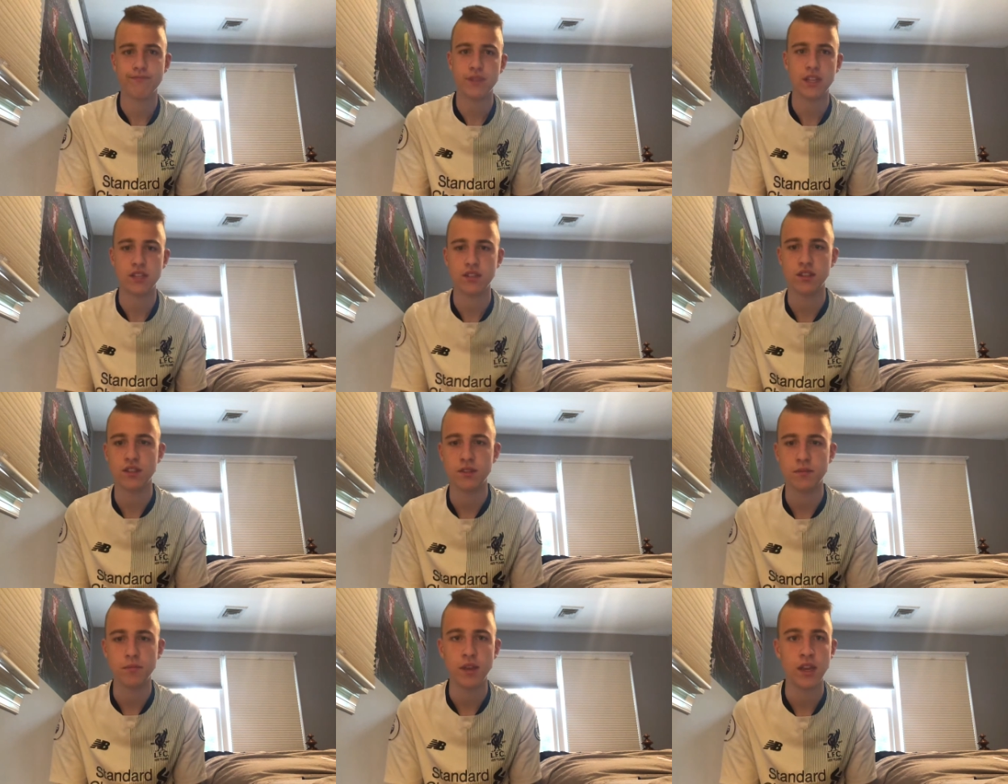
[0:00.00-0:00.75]
That's
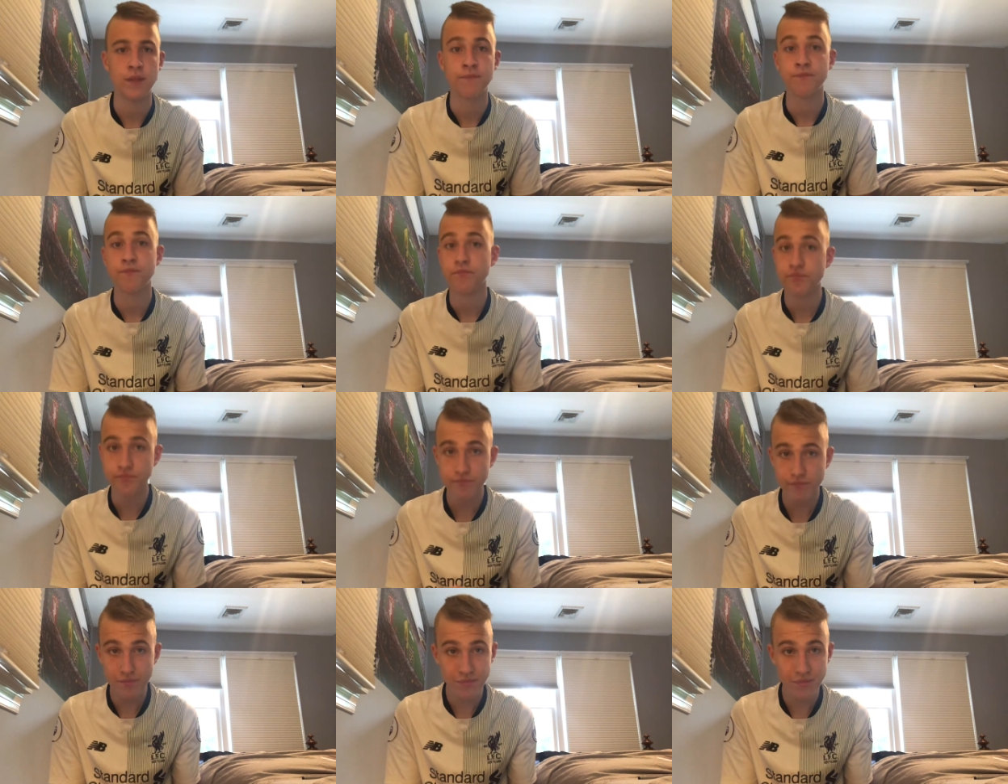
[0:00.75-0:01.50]
just me.
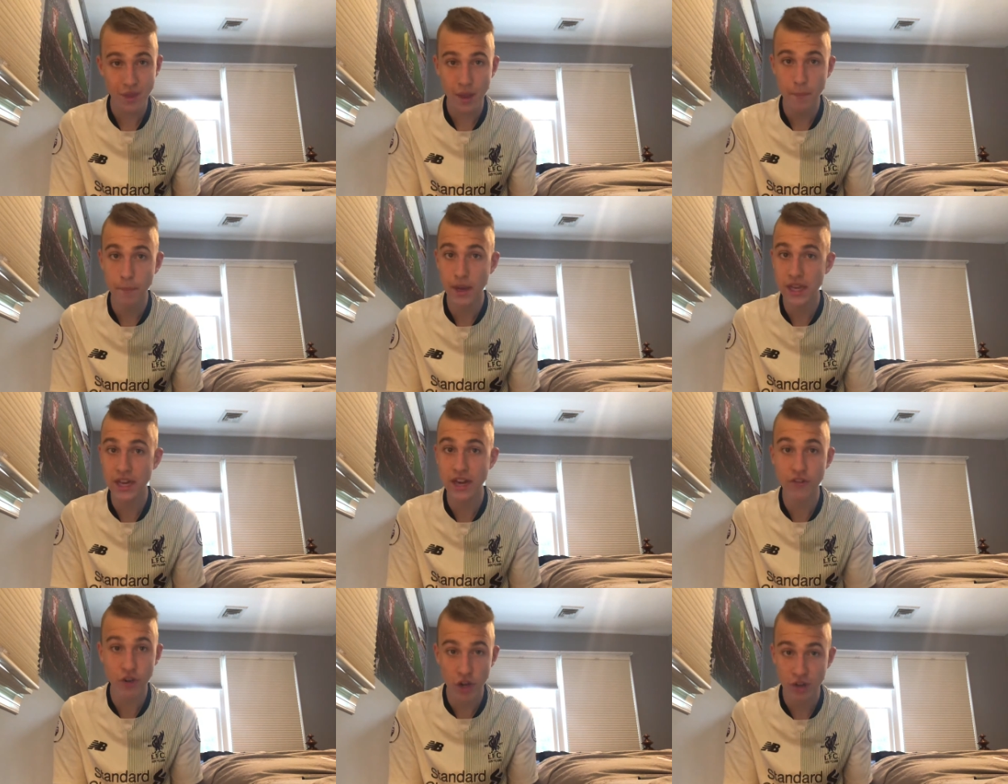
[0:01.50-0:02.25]
But
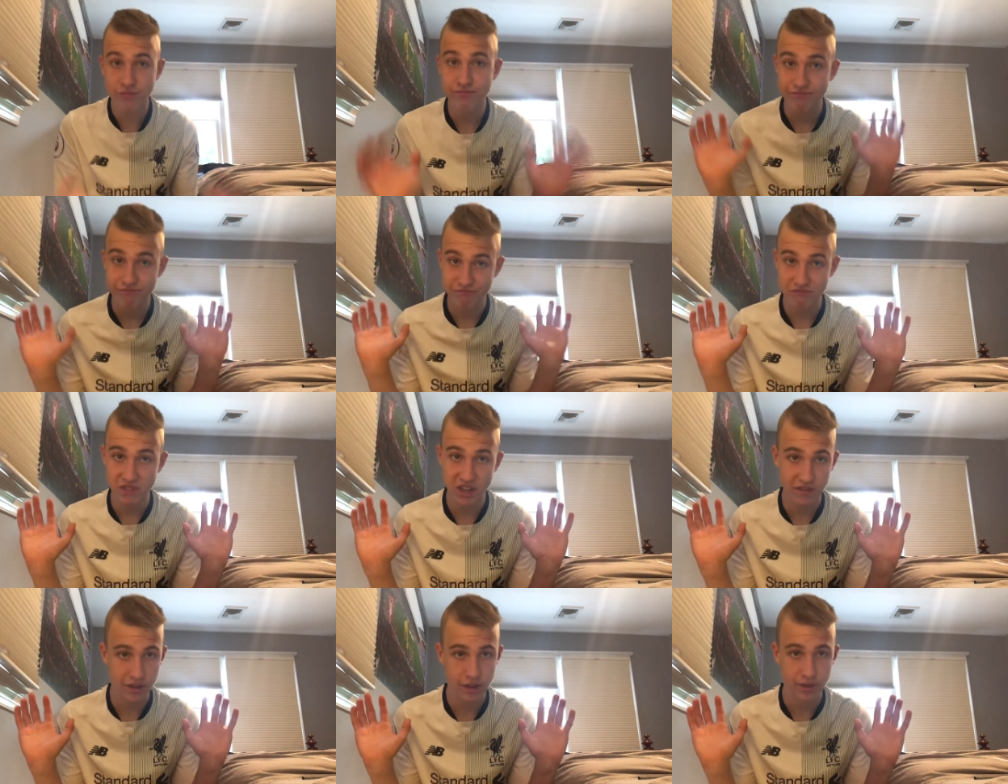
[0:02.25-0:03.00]
you never know.
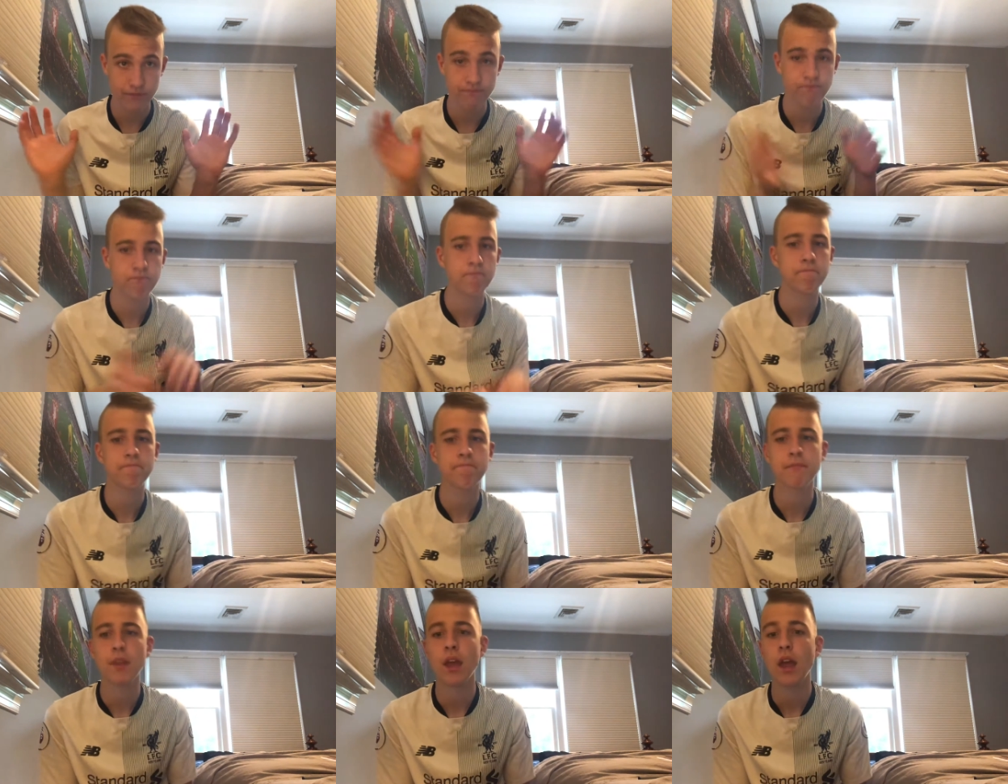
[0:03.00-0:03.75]
You never know.
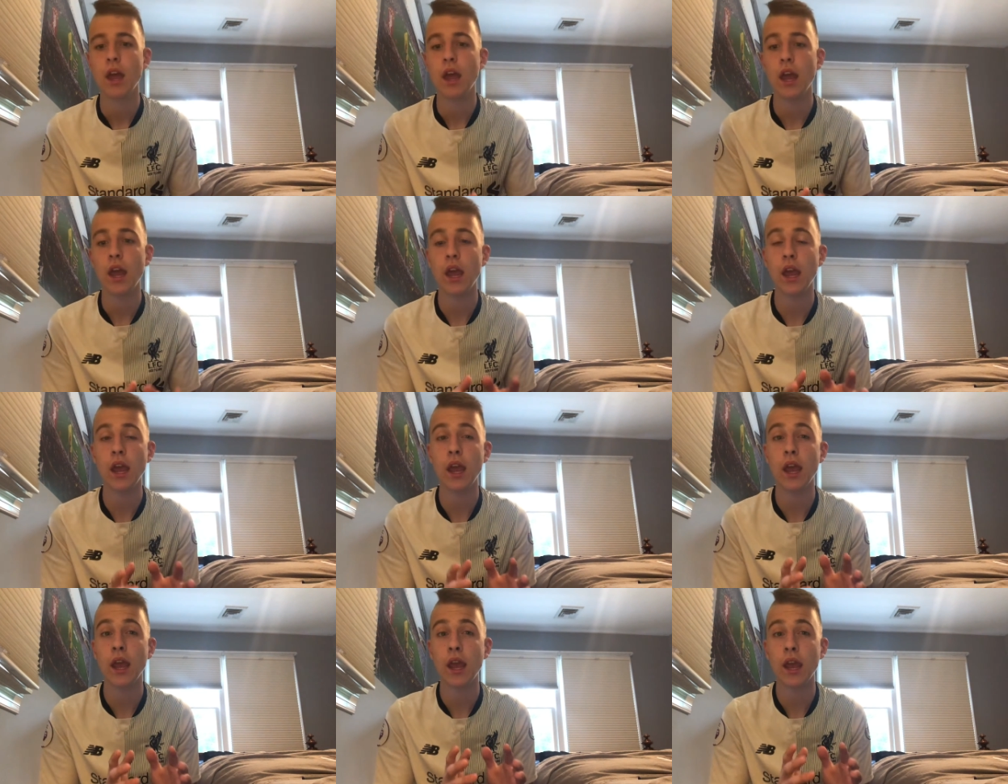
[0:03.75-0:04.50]

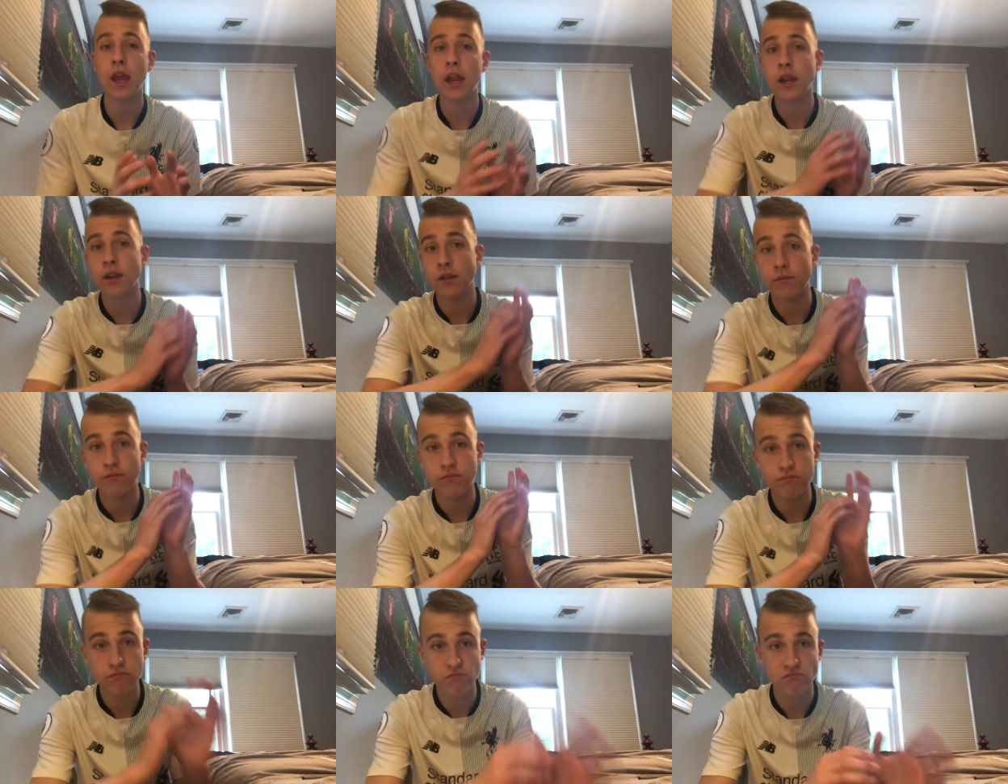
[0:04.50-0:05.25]
And
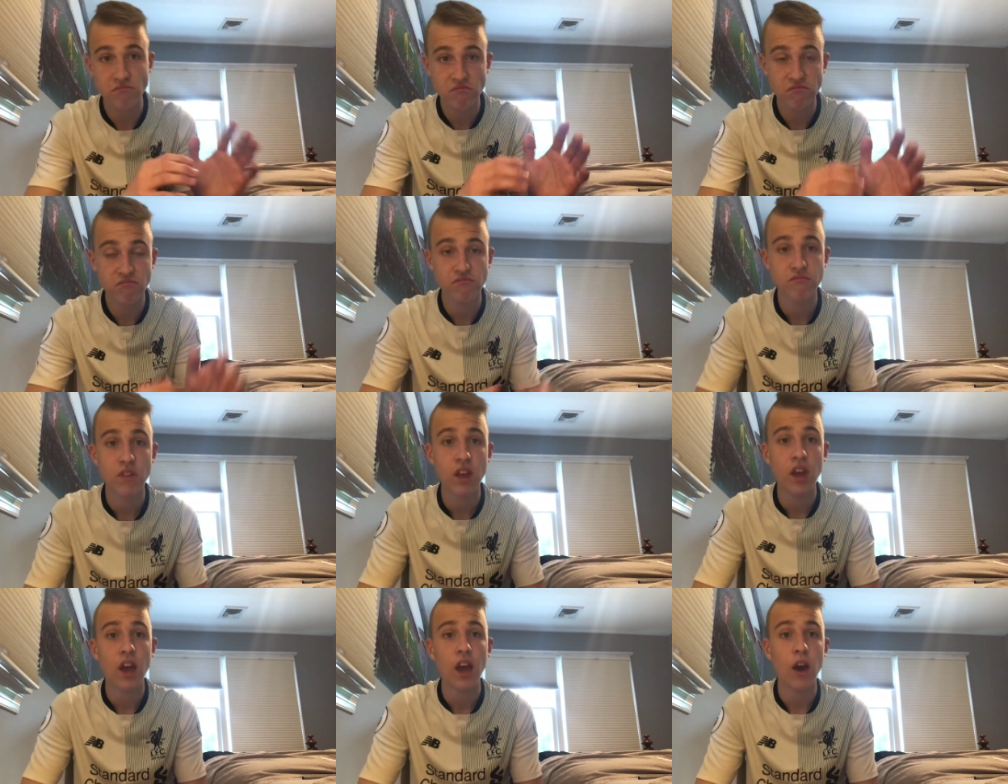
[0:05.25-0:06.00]

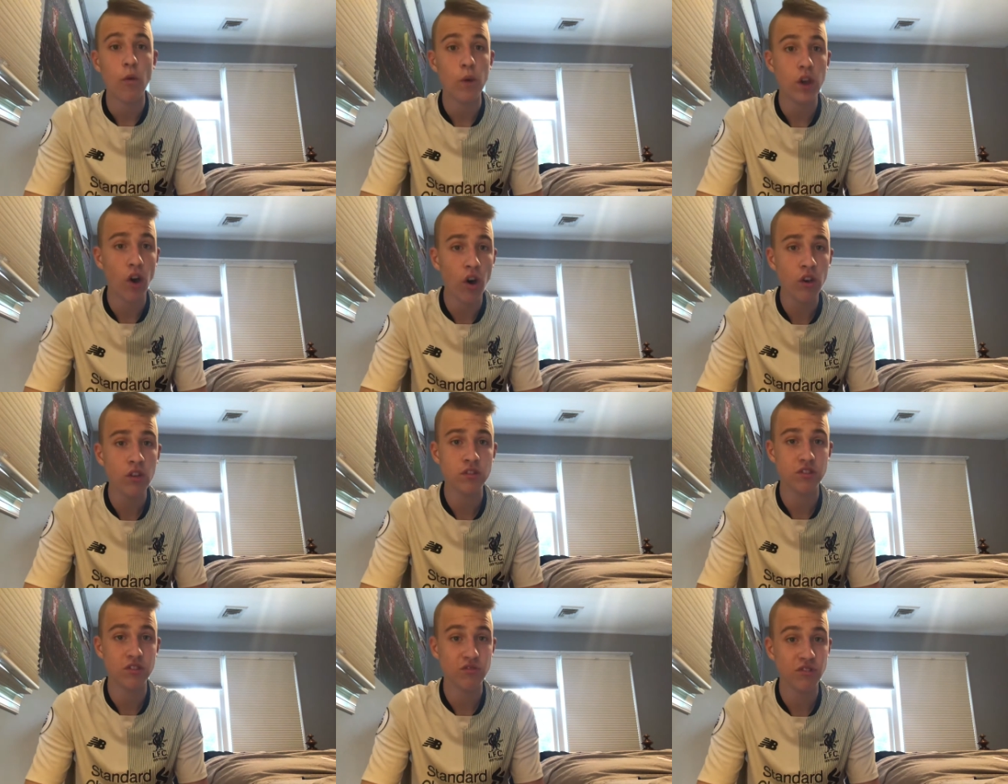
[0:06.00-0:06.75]
we
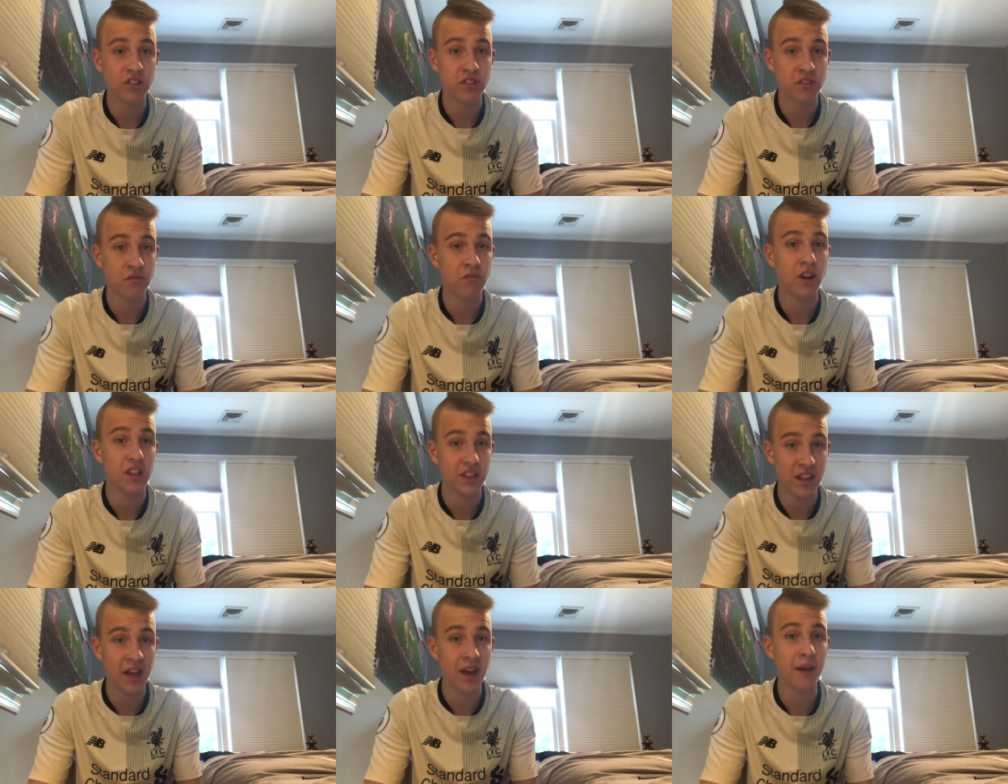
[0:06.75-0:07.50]
also looked a
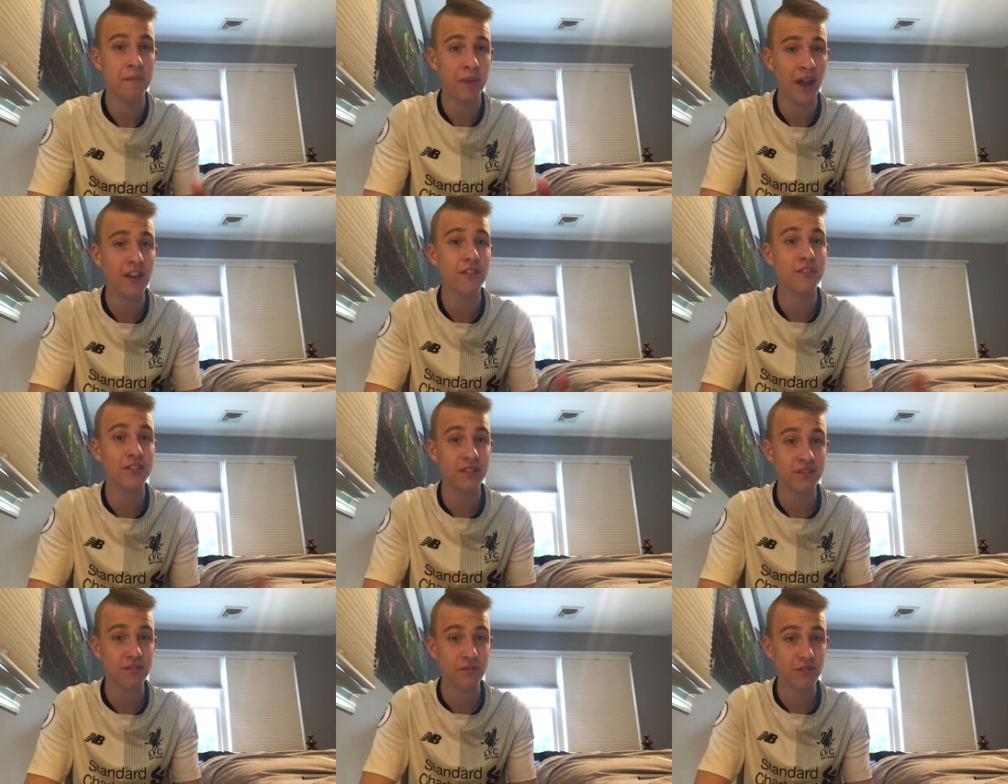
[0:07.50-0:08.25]
lot better
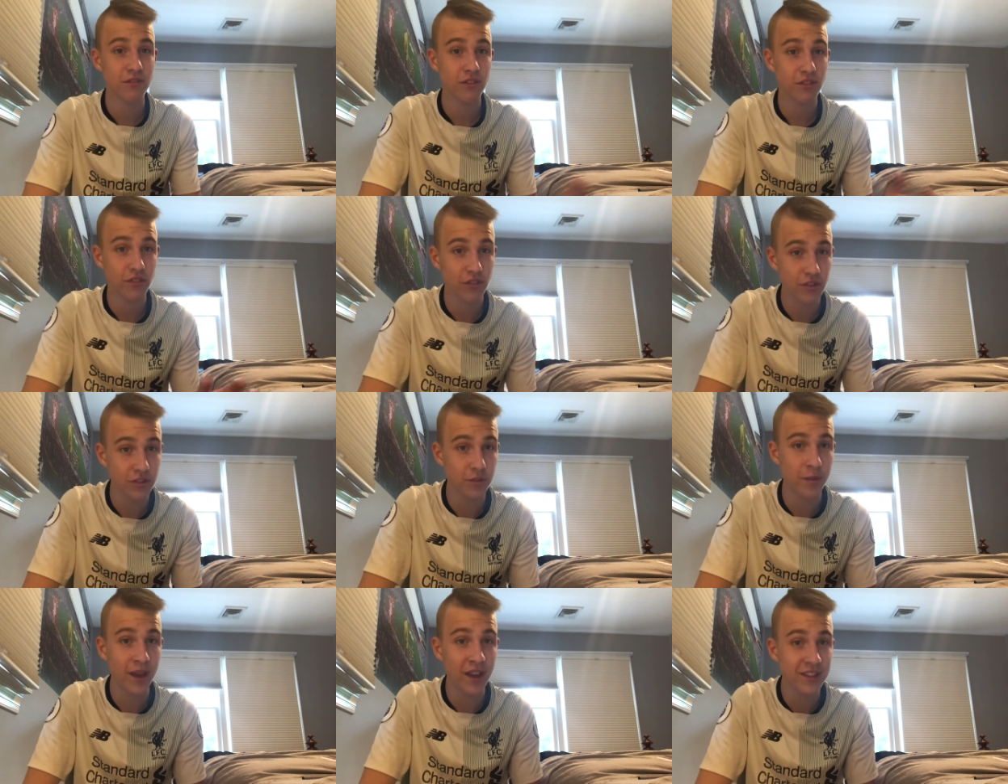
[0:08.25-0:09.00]
than
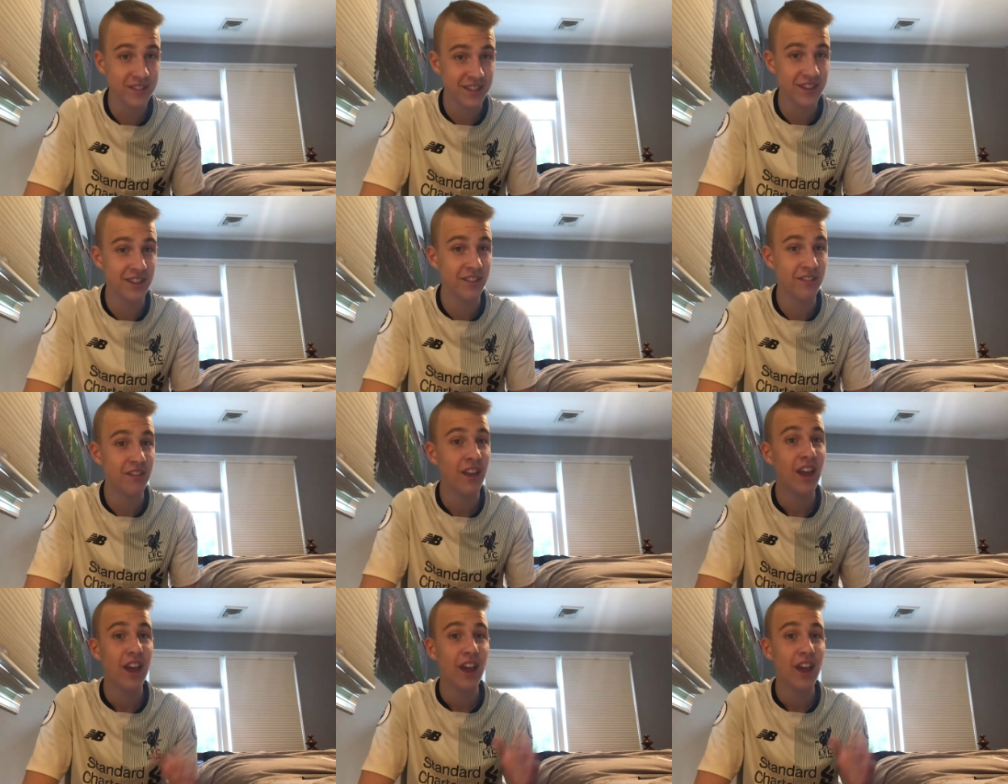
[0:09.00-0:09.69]
Crystal Palace did